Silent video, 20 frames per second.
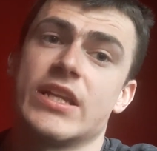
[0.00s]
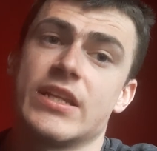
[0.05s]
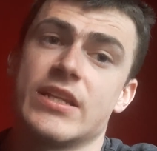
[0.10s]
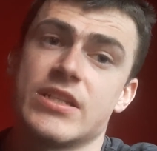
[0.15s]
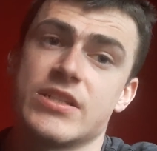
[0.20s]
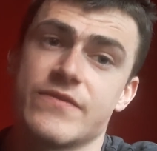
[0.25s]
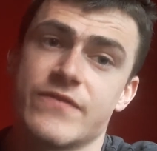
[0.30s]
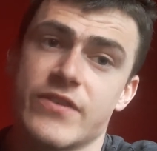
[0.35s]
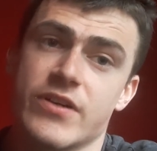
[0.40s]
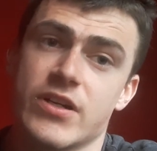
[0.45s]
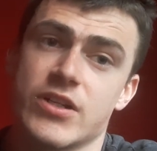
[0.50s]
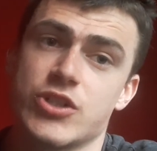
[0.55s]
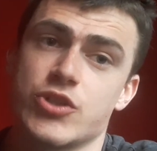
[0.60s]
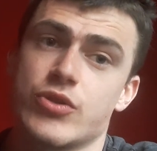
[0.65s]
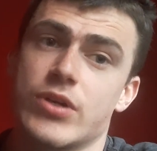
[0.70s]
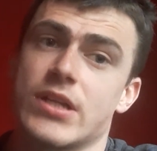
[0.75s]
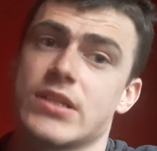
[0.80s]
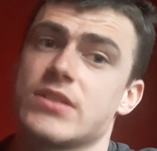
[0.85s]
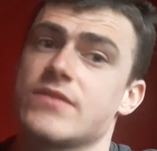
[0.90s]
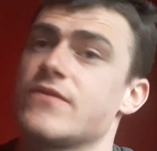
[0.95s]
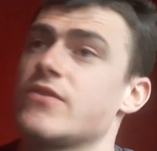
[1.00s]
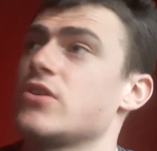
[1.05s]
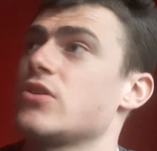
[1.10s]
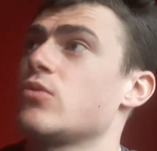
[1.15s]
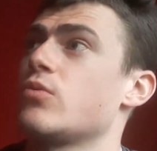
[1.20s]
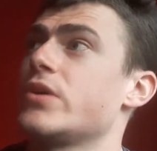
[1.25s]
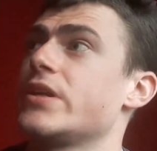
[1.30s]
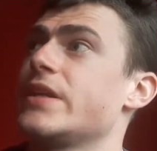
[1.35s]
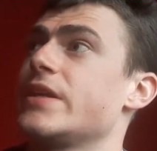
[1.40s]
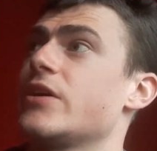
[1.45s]
his first transfer
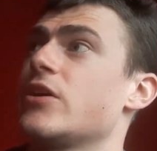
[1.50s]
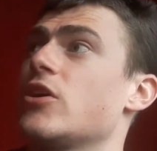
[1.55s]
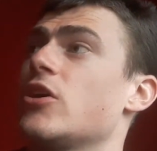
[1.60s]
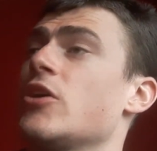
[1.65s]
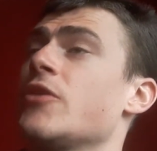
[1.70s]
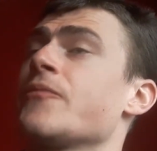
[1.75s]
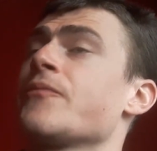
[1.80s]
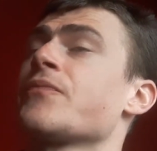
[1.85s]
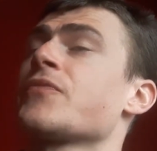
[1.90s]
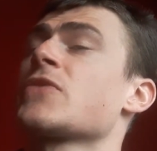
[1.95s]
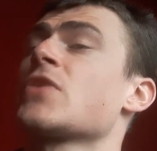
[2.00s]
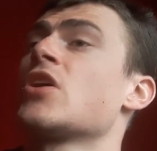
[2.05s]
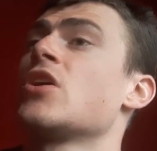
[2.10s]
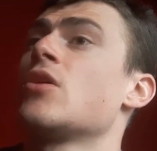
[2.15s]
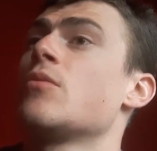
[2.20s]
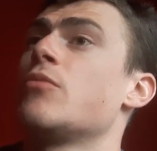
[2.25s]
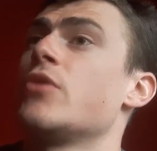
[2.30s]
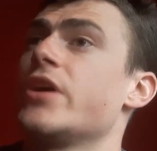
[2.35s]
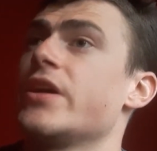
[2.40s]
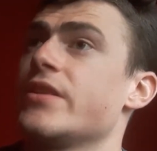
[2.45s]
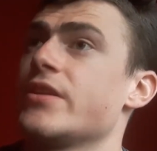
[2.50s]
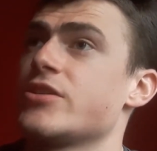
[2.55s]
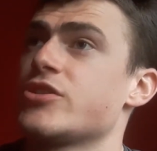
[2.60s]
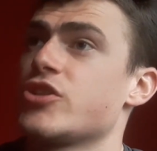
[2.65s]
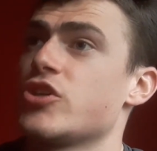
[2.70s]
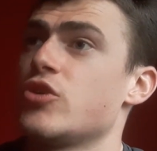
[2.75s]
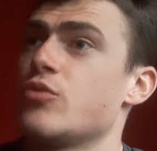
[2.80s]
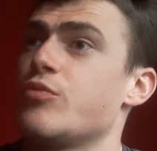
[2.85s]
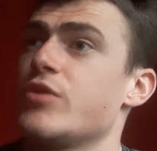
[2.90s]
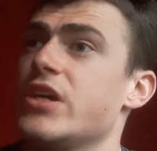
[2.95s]
window, but in the
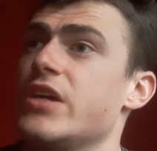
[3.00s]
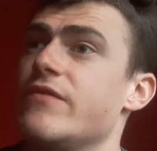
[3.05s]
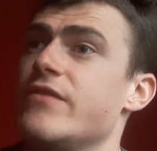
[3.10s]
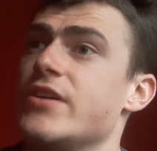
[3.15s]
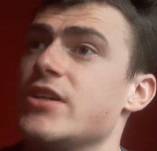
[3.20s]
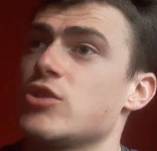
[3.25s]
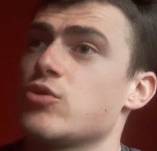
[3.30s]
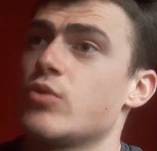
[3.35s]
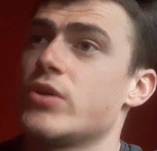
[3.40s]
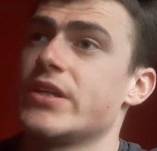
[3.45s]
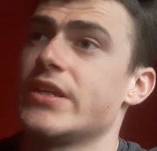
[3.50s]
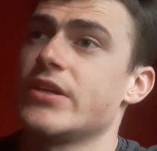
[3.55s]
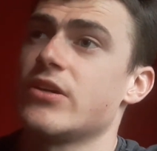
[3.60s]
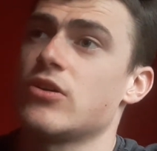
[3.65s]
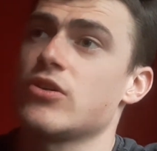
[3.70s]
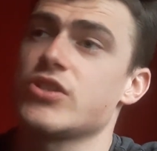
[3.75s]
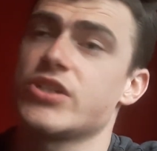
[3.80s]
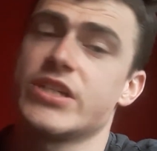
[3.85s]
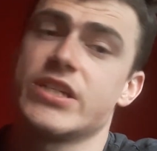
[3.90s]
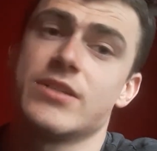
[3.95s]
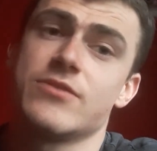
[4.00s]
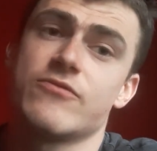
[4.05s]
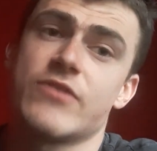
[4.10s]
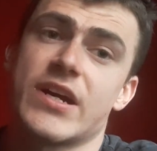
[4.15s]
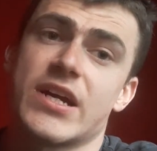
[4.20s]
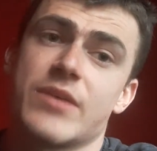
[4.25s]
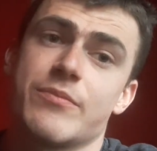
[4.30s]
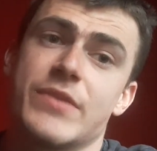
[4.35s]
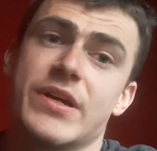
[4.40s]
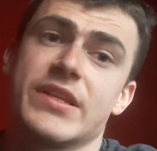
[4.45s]
2 previous windows he's
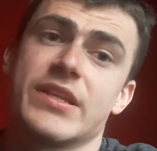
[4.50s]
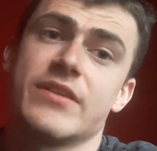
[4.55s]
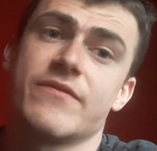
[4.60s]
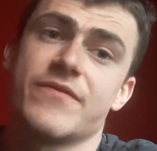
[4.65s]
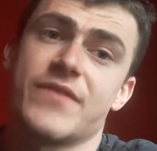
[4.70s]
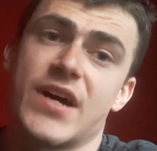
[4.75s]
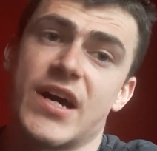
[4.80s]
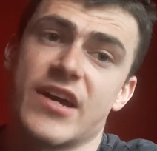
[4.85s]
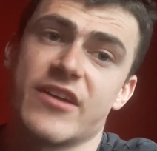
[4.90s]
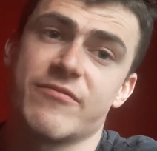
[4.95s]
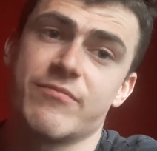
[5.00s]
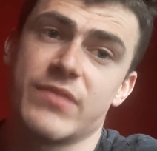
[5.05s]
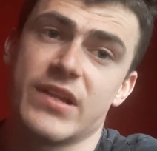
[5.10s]
recommended 5